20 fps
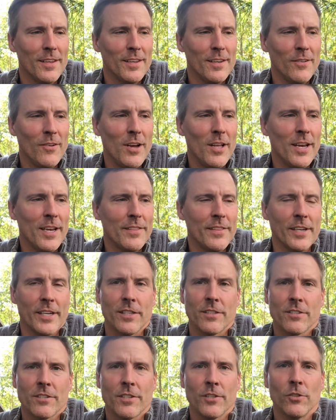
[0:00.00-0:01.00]
well, I think it
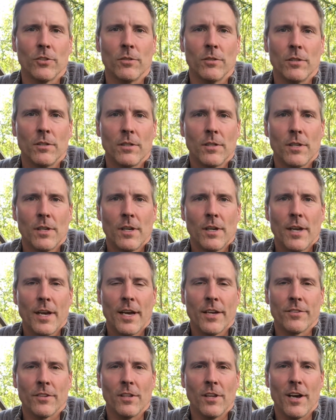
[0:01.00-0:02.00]
still
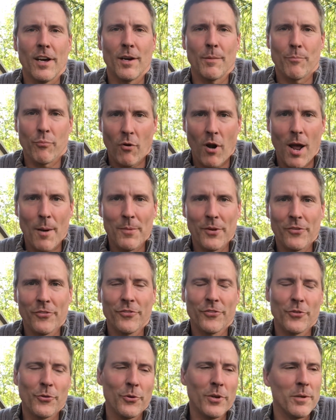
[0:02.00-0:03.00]
has a lot of promise
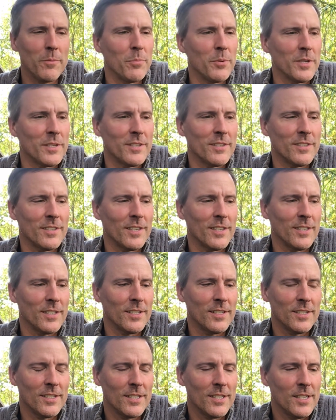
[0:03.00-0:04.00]
to it, but uh,
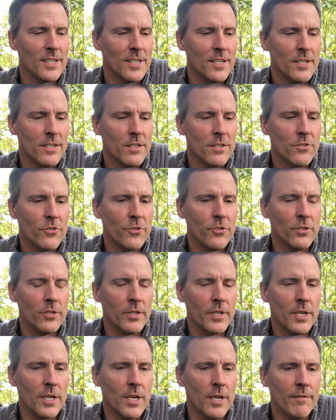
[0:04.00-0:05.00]

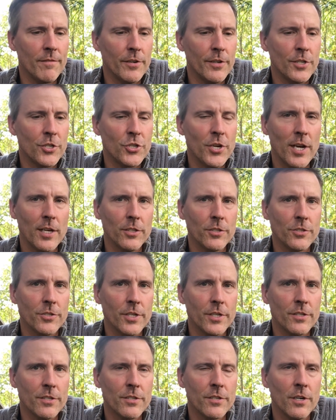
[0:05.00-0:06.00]
certainly a very
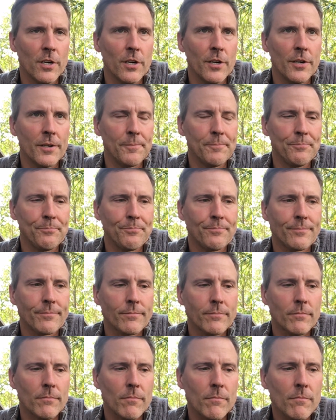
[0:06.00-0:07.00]
challenging start.
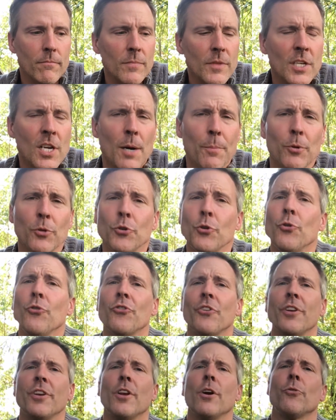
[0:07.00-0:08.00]
A couple news
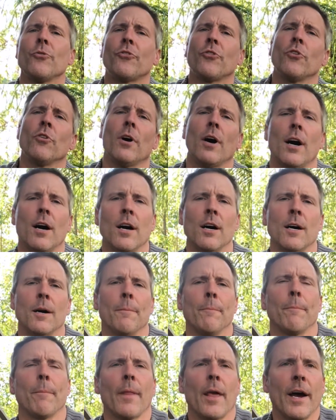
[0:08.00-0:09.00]
and notes uh,
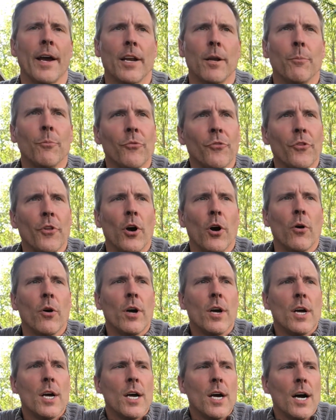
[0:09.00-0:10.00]
um, items, though,
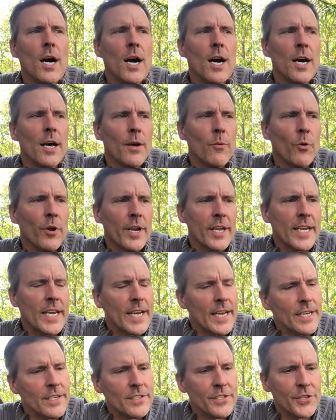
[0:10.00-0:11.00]
uh, I want to get
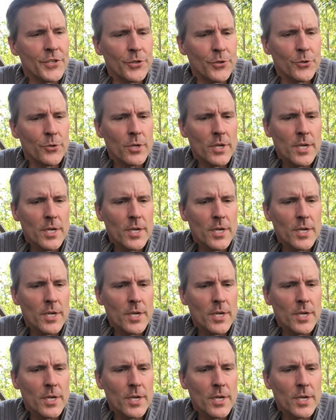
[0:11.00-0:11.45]
into.